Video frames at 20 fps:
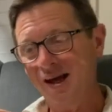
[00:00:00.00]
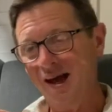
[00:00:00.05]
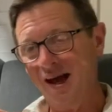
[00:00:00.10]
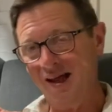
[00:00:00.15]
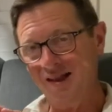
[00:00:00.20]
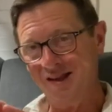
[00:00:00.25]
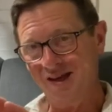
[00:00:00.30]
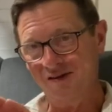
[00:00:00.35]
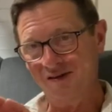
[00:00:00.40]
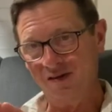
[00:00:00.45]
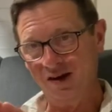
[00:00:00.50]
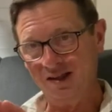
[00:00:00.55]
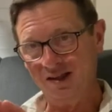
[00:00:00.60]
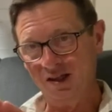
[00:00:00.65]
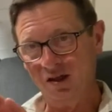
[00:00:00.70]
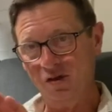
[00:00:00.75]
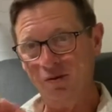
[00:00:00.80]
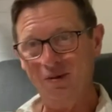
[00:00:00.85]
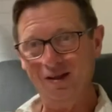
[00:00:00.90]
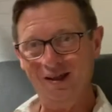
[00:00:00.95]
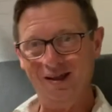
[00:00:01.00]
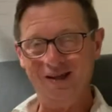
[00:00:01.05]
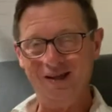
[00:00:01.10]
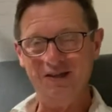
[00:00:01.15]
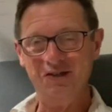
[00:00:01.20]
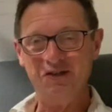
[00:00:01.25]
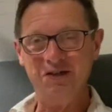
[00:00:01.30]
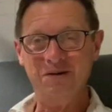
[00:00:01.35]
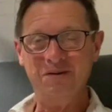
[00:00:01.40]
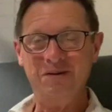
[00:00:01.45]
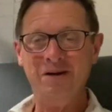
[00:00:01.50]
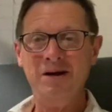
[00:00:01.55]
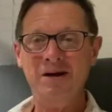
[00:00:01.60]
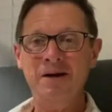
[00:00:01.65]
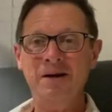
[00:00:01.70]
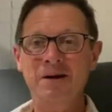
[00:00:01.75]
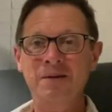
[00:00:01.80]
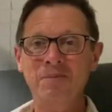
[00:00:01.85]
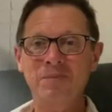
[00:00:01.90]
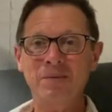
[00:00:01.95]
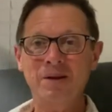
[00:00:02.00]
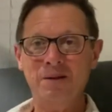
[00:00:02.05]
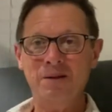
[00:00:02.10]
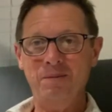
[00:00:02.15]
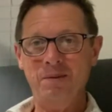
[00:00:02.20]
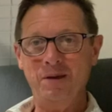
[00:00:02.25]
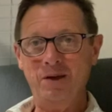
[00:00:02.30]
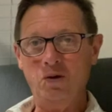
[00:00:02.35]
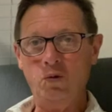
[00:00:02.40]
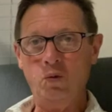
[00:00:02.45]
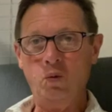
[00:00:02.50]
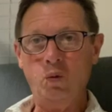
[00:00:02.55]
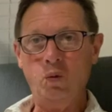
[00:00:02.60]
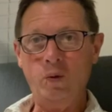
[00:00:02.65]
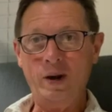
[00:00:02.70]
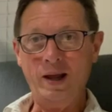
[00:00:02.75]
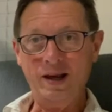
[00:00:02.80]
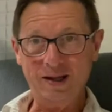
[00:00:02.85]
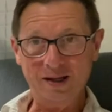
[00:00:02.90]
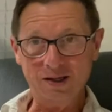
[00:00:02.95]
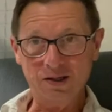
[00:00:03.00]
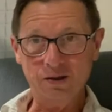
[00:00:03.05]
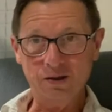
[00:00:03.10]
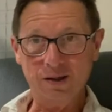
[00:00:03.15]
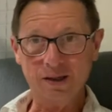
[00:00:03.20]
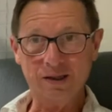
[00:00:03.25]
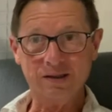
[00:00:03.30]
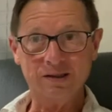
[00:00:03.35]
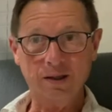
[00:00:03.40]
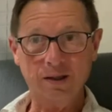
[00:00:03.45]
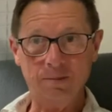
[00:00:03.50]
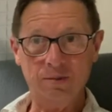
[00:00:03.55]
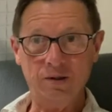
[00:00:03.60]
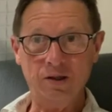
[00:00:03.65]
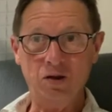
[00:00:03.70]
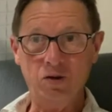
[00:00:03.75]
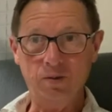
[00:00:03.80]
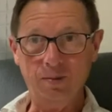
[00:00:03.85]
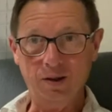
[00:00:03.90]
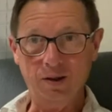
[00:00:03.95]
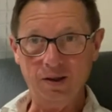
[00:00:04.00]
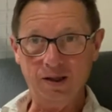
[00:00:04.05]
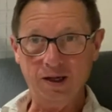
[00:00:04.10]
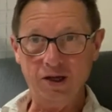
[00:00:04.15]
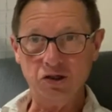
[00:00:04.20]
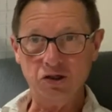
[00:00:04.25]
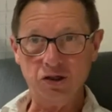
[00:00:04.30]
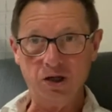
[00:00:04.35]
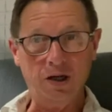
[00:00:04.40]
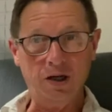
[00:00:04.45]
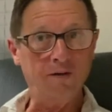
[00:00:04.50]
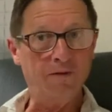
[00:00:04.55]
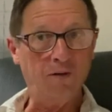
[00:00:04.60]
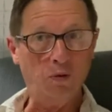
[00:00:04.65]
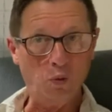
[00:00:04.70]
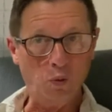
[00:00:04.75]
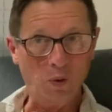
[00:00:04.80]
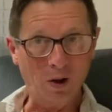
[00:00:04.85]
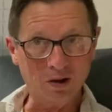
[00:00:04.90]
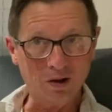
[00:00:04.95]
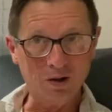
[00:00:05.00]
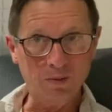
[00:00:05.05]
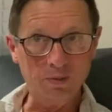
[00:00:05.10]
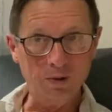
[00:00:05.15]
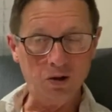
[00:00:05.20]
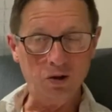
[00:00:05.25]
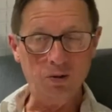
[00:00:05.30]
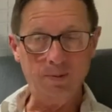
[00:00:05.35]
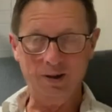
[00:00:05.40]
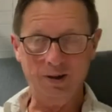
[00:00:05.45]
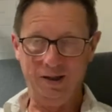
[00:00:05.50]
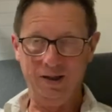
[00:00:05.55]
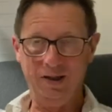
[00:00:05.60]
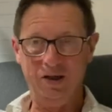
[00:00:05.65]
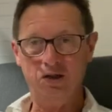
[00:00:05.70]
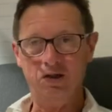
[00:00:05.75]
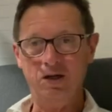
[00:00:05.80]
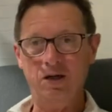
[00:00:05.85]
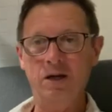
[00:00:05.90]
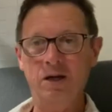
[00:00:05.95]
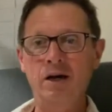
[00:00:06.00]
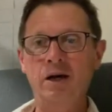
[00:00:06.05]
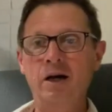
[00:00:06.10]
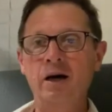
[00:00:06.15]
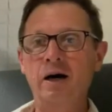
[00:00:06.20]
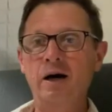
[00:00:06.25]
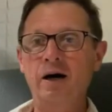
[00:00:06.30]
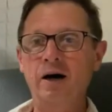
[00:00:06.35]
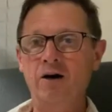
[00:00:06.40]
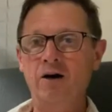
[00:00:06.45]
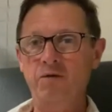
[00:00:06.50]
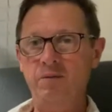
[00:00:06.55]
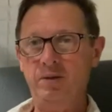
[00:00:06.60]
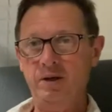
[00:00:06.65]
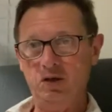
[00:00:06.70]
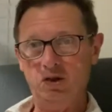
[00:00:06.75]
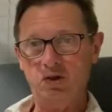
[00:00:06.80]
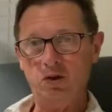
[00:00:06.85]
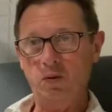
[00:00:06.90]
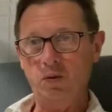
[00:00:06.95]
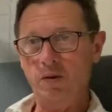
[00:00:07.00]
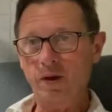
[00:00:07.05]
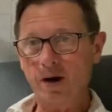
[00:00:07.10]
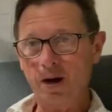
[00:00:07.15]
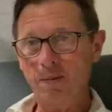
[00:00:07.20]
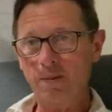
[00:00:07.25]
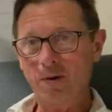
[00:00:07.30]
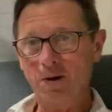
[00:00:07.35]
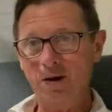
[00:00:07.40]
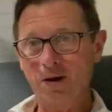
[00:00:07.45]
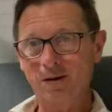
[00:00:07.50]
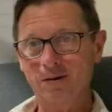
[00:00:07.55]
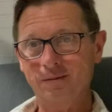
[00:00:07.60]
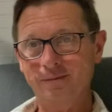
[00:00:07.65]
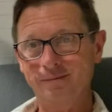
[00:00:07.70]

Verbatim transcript: And then finally, humiliation, being ready to accept the humiliation, and even welcome the humiliation of being shown that I'm wrong.